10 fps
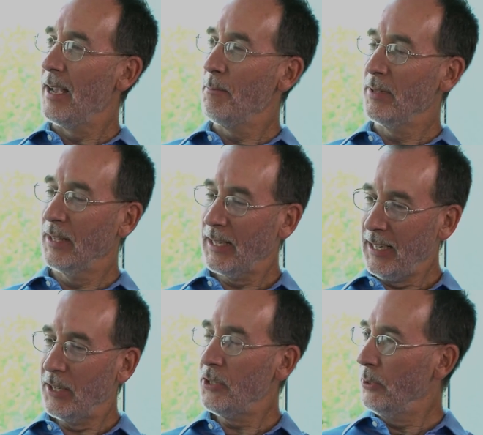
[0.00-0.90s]
But the
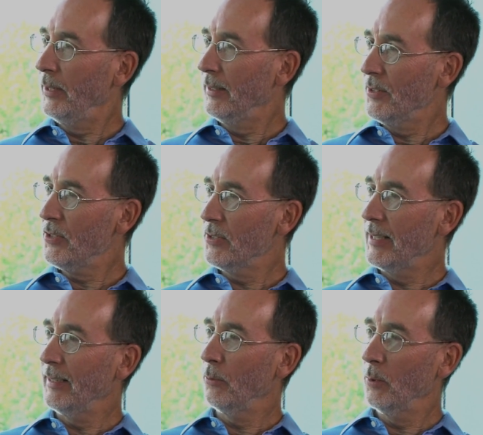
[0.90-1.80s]
key to doing this is to
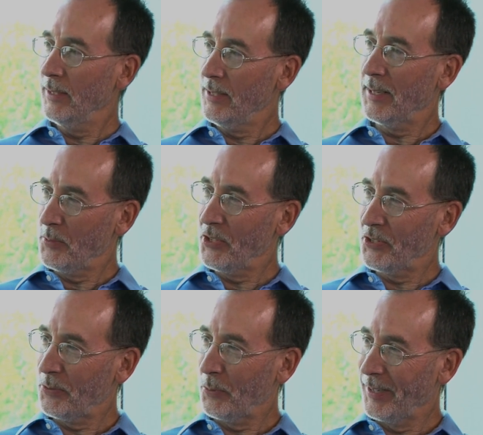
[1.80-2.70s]
have a runtime
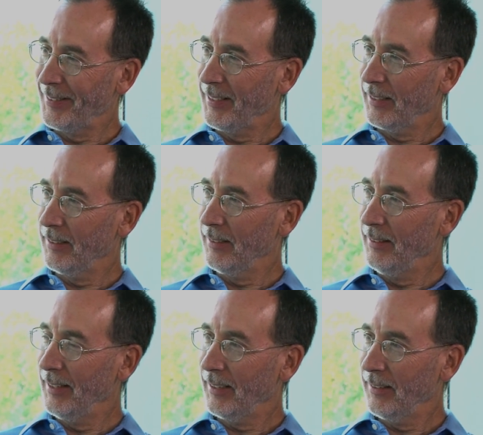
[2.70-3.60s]
system, right? That
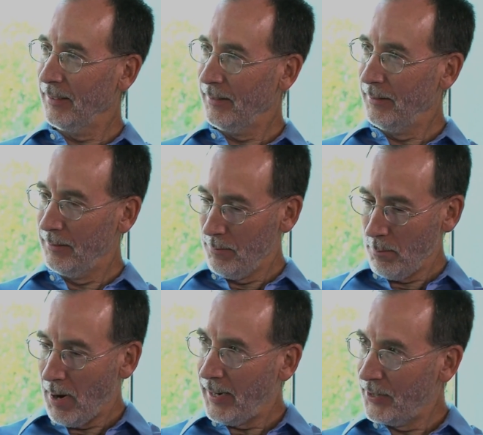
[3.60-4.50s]
can
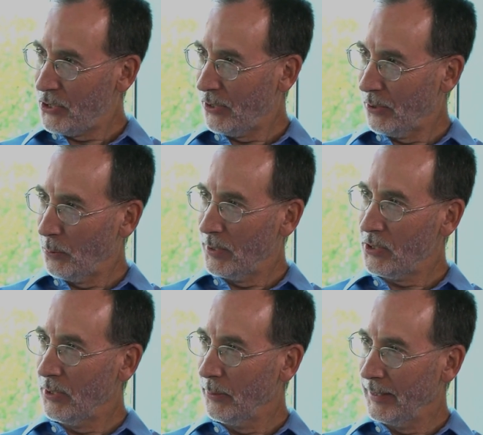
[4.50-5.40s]
monitor
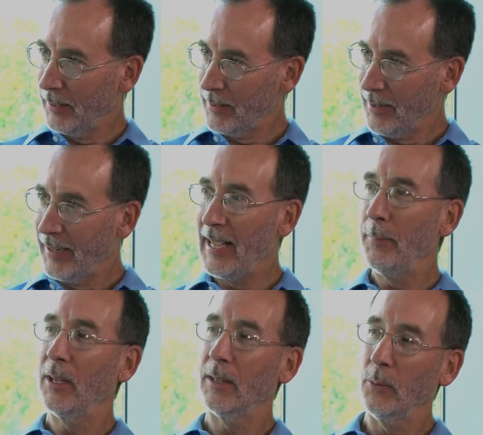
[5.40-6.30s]
what's going on
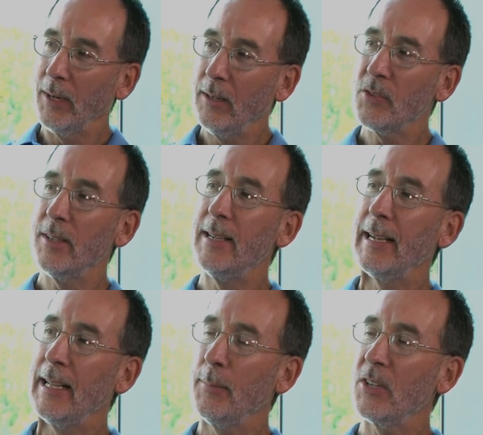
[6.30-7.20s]
dynamically. Right? It's a
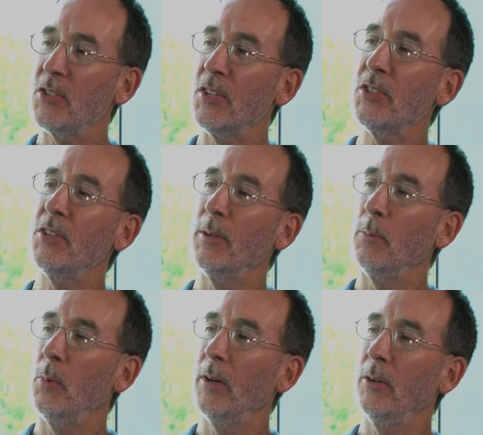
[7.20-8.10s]
dynamic
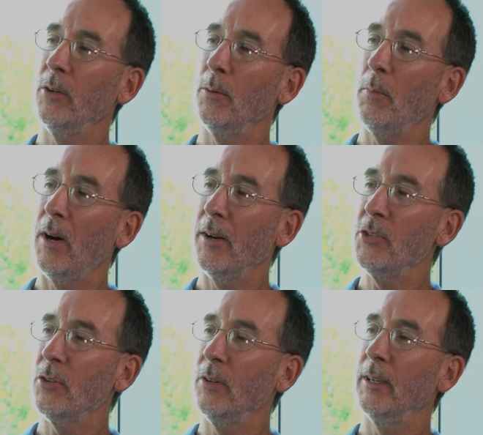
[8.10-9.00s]
system where you're
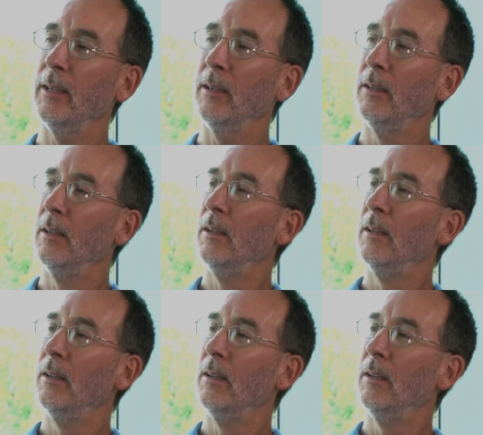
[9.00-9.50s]
monitoring